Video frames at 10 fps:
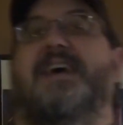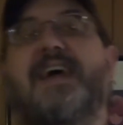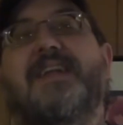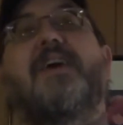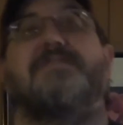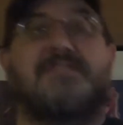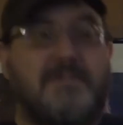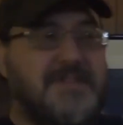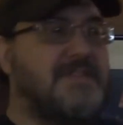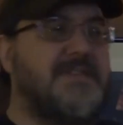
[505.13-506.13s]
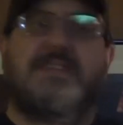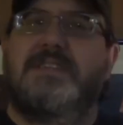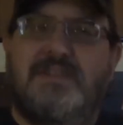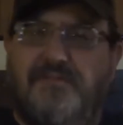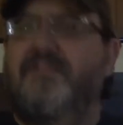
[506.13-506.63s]
and also, it's
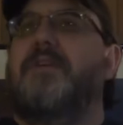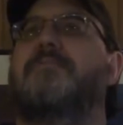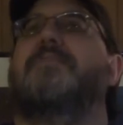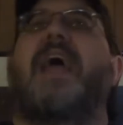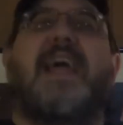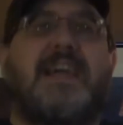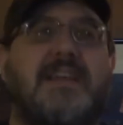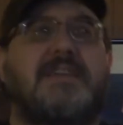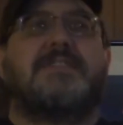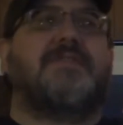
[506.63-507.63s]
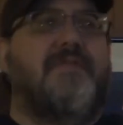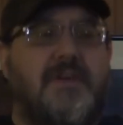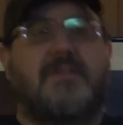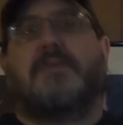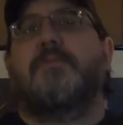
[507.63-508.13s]
just a fun
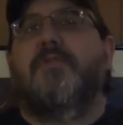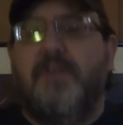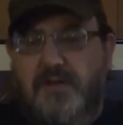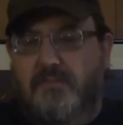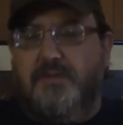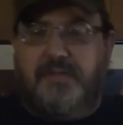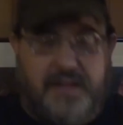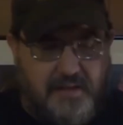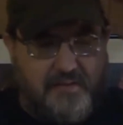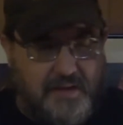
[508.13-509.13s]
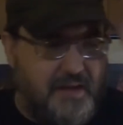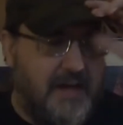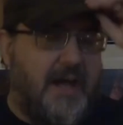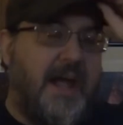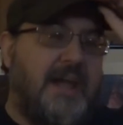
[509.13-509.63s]
80s-feeling movie with, like, the
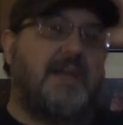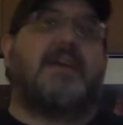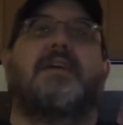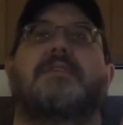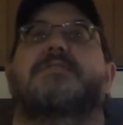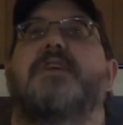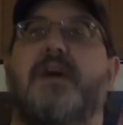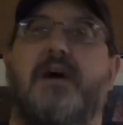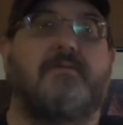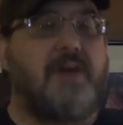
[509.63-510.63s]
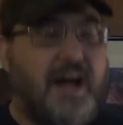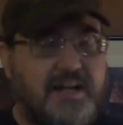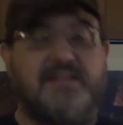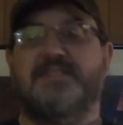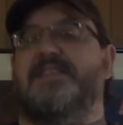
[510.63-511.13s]
80s
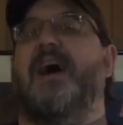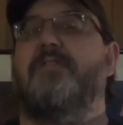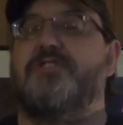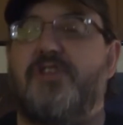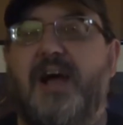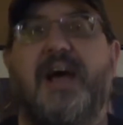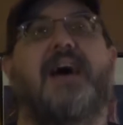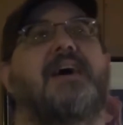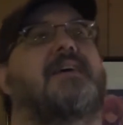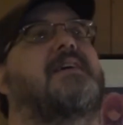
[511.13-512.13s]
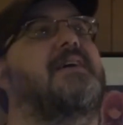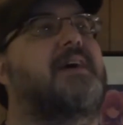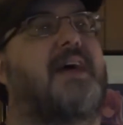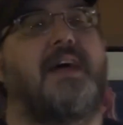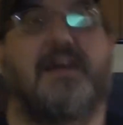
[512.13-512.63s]
rockin' soundtrack.
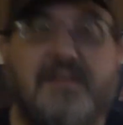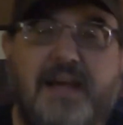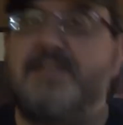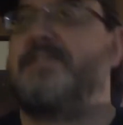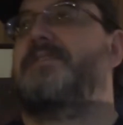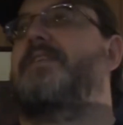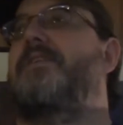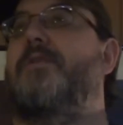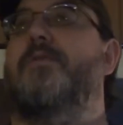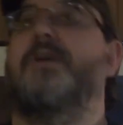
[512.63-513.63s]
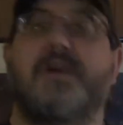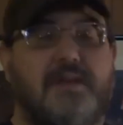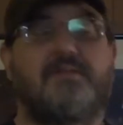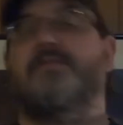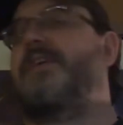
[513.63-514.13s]
And yes, you know,
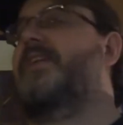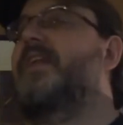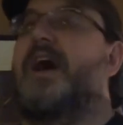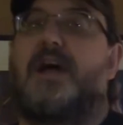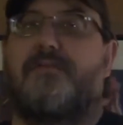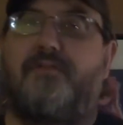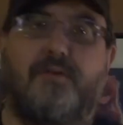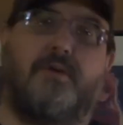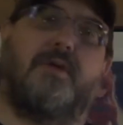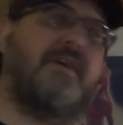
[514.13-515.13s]
you do get an eyeful